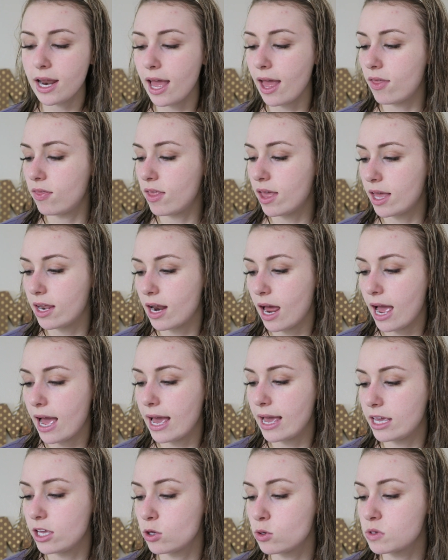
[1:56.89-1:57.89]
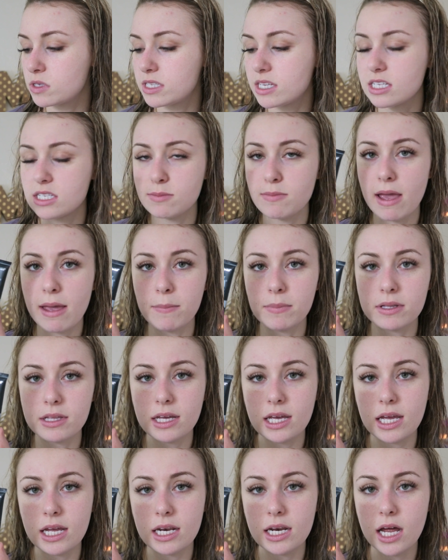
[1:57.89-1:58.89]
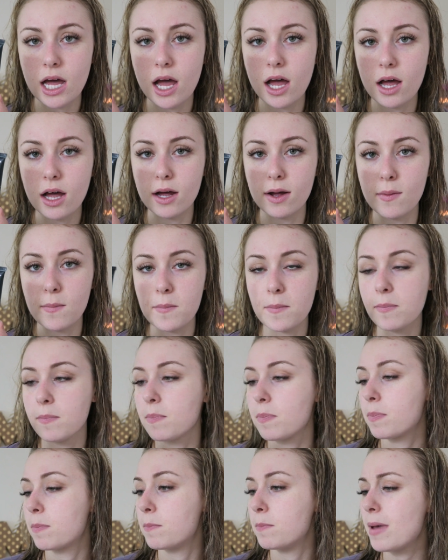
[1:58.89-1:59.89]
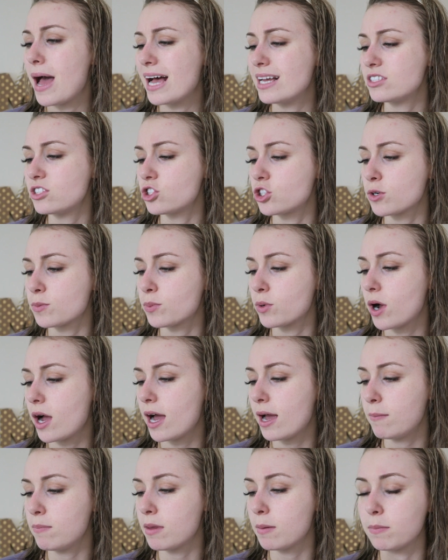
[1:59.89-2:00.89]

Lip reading: And then I use this Maybelline Master Prime,